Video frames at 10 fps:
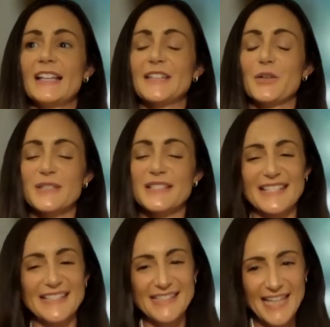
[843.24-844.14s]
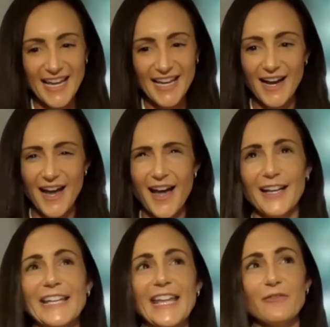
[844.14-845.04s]
there was this saying, I
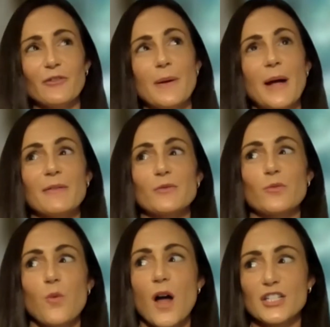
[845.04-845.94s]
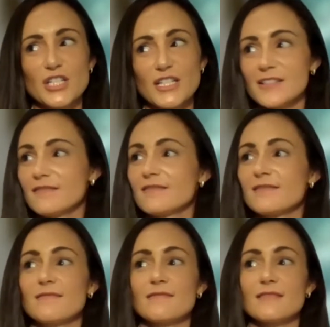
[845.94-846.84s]
can't remember, I was watching
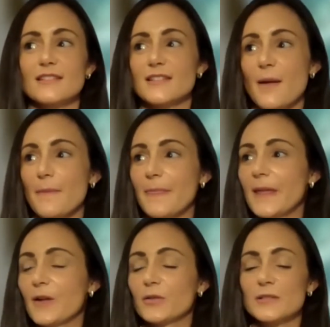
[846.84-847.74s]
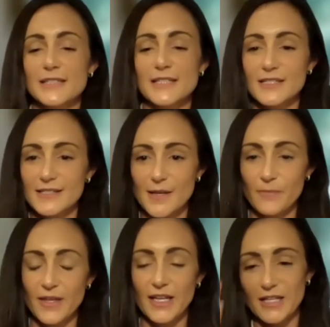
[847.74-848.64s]
something or listening to
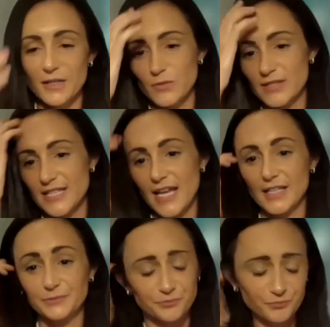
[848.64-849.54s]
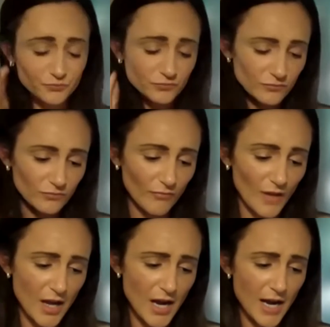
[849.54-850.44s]
something, and it was saying
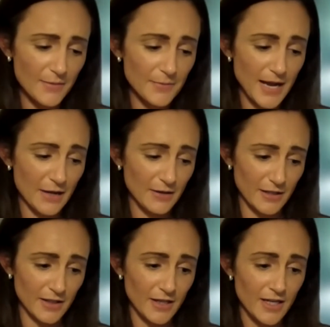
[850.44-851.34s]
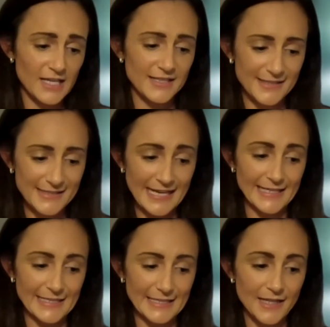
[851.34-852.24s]
how to state,